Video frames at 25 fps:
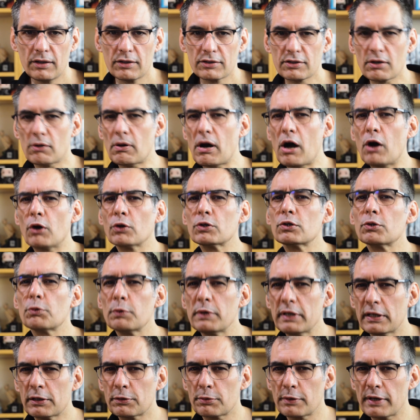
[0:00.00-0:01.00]
So how do
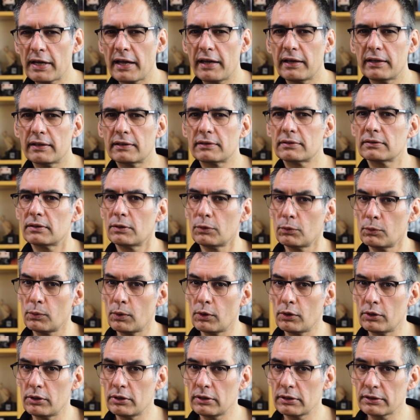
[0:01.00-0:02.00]
we create a
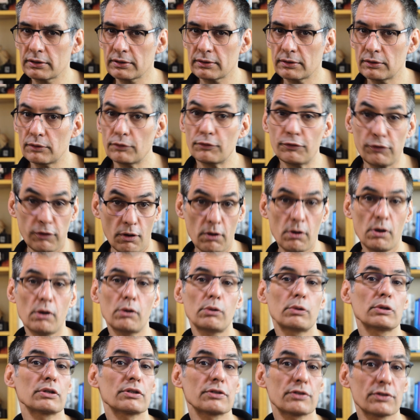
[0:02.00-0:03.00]
world
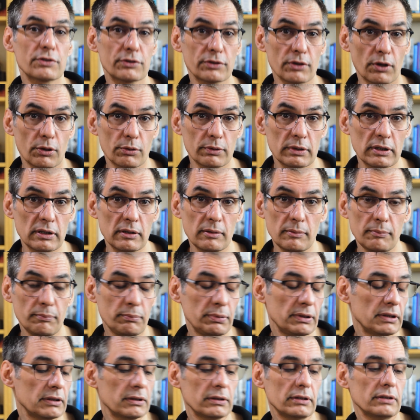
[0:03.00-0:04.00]
for our story,
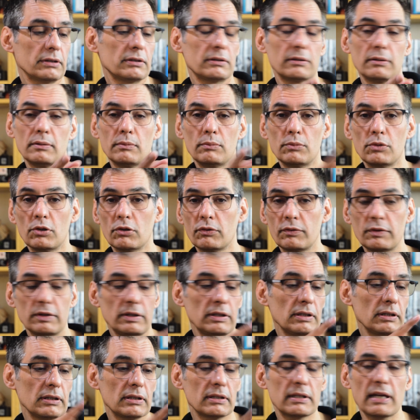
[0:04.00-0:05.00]
be it
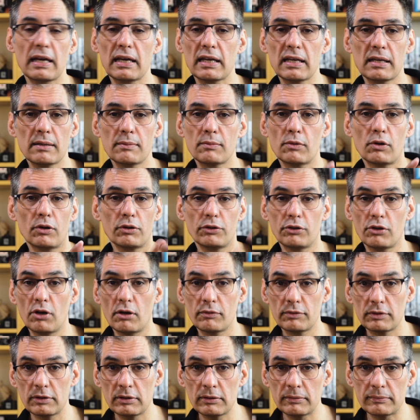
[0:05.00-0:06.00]
movie, game or
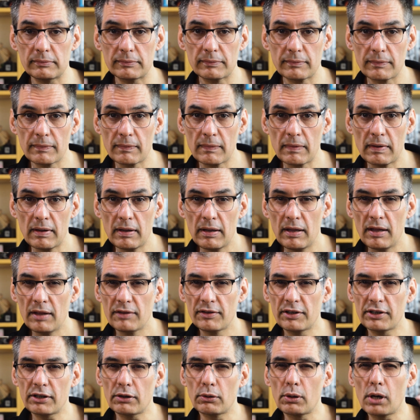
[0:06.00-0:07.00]
novel,
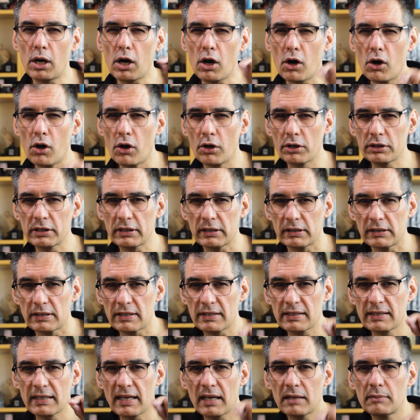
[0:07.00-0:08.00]
that our
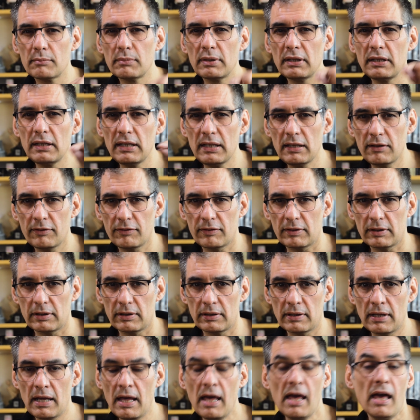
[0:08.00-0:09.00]
audience can believe
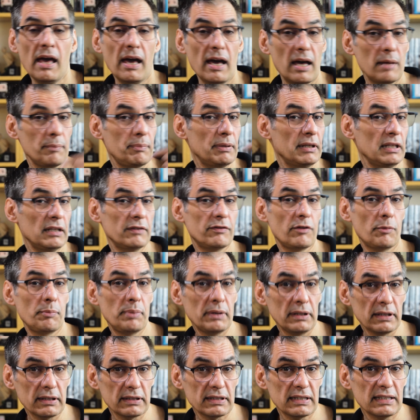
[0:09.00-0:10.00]
in? And
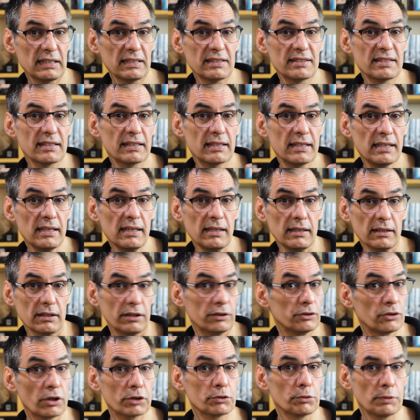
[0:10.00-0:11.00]
believability is the key here,
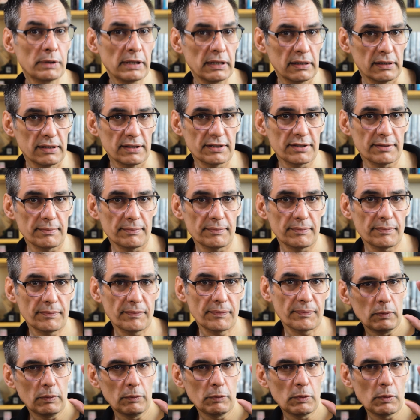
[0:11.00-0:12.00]
not realism.
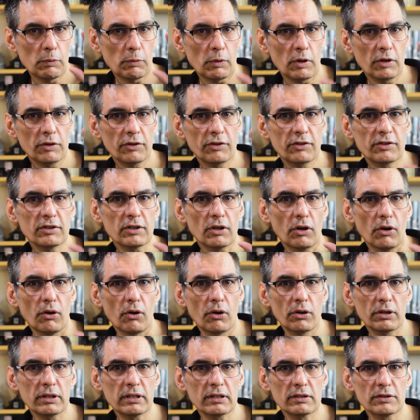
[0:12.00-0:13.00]
We want the
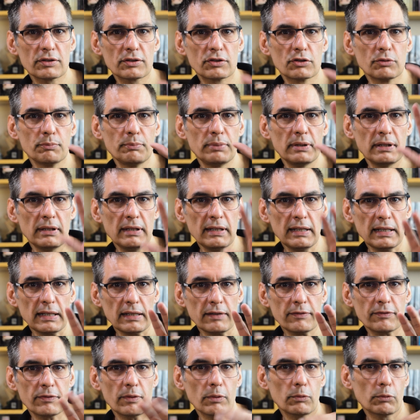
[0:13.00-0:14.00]
audience to
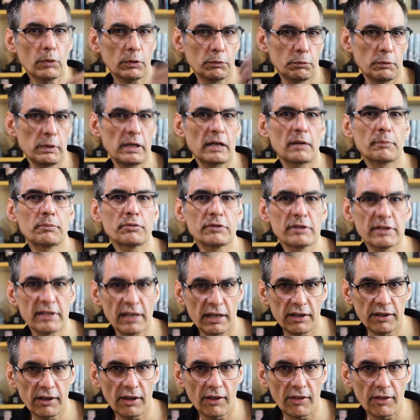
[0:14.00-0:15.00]
believe what we are
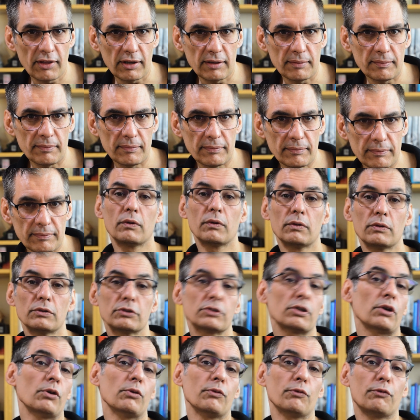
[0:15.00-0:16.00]
presenting them.
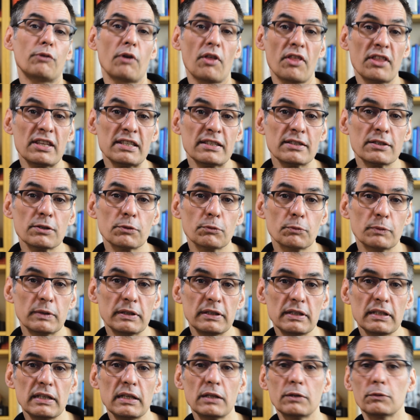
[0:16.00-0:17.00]
So for this we
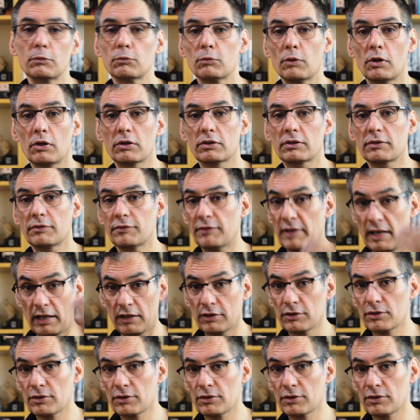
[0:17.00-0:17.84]
need what Feng